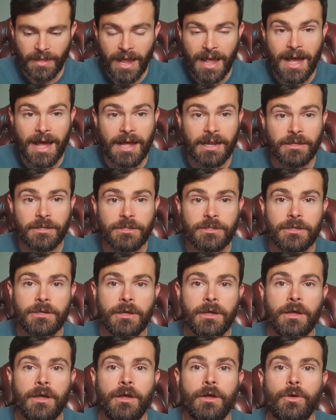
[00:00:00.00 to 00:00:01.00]
And
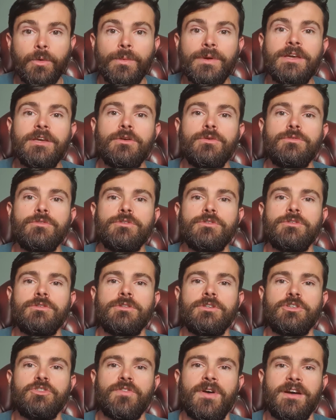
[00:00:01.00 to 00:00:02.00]
we use
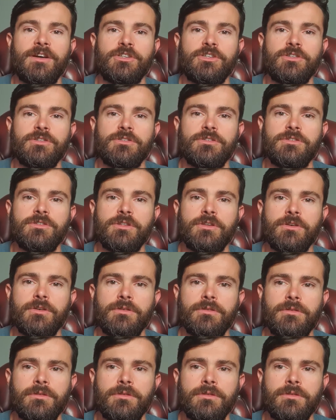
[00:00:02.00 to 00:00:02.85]
distractions that